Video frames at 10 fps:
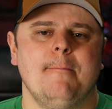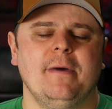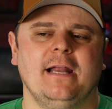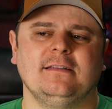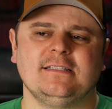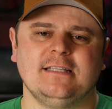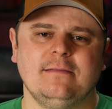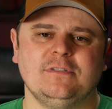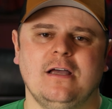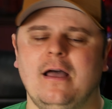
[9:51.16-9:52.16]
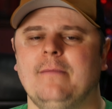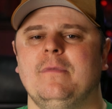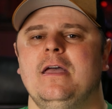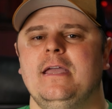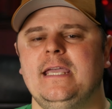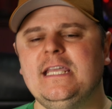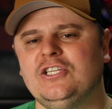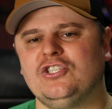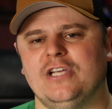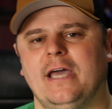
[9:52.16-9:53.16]
but at the same time,
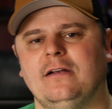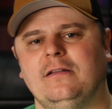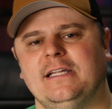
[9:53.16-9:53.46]
each channel